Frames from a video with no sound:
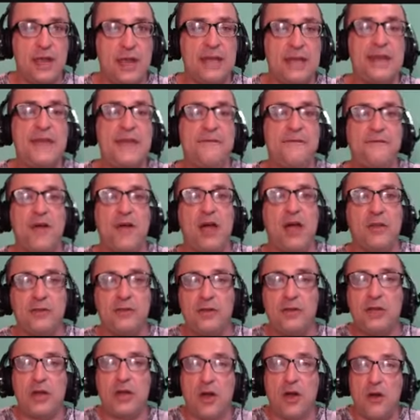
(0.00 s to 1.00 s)
And they
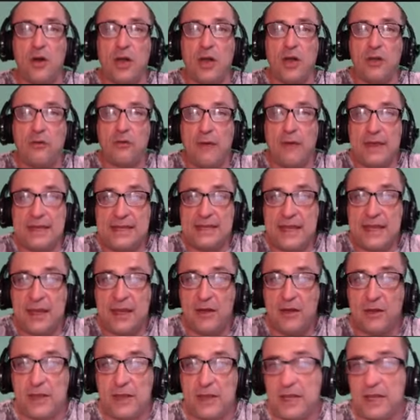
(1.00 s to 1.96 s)
felt, a great deal,